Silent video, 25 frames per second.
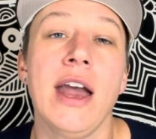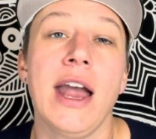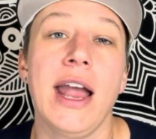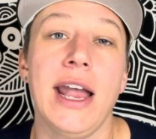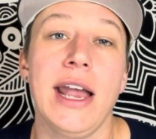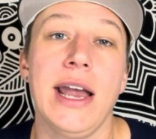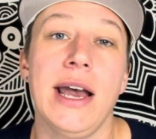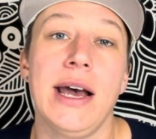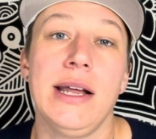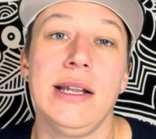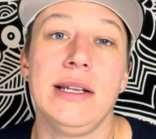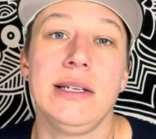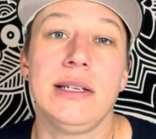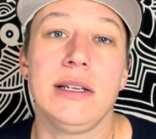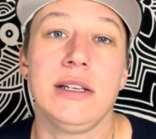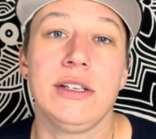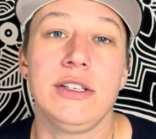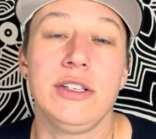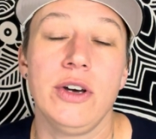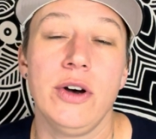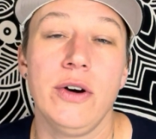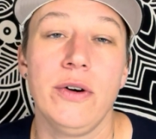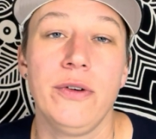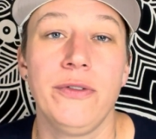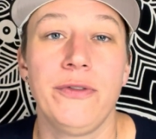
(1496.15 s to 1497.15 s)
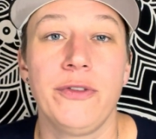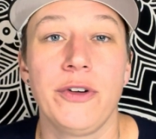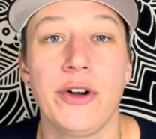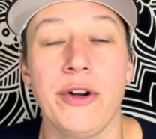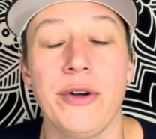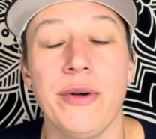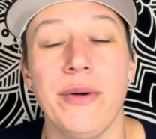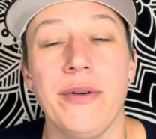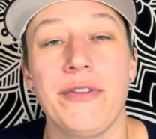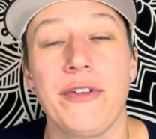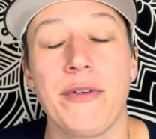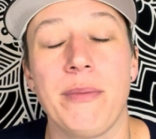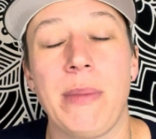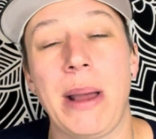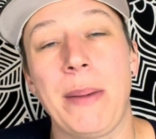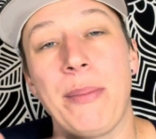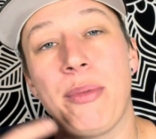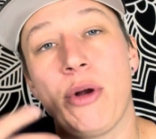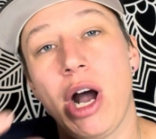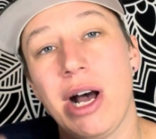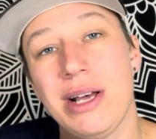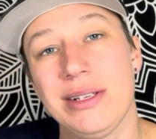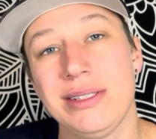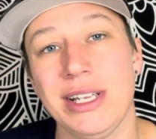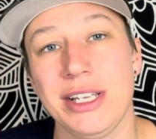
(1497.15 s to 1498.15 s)
And so for my
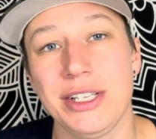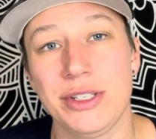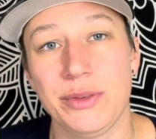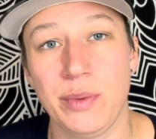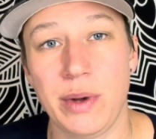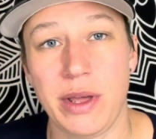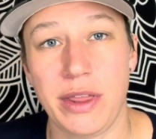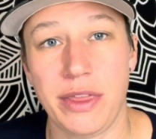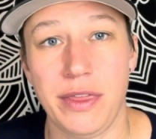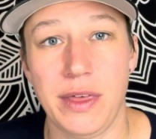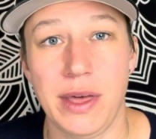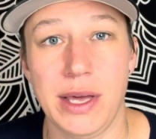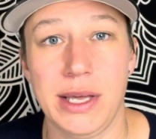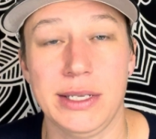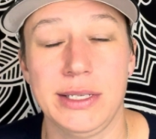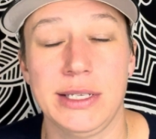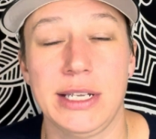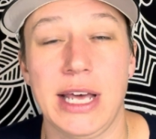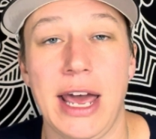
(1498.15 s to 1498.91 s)
process with this,